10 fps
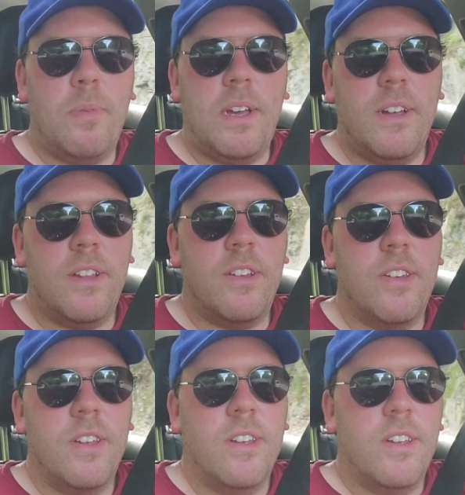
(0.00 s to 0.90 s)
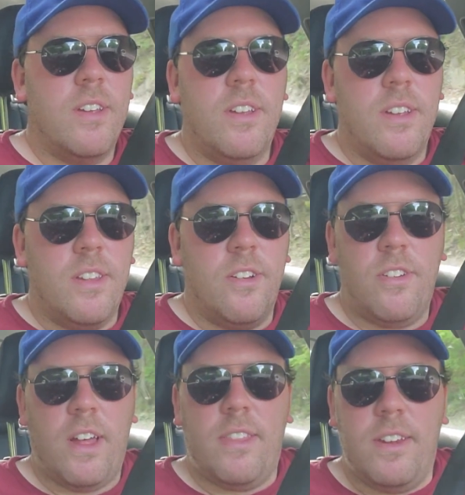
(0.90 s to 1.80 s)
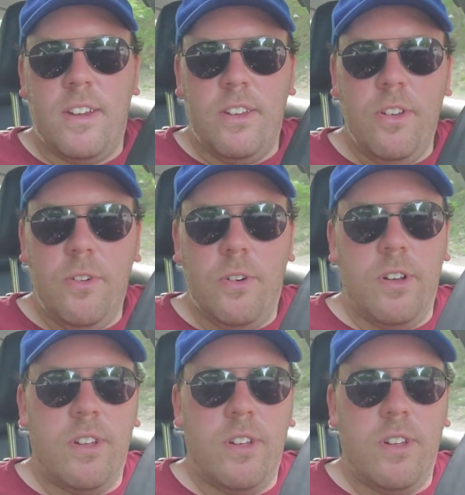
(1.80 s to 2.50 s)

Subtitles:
because there's nothing to do.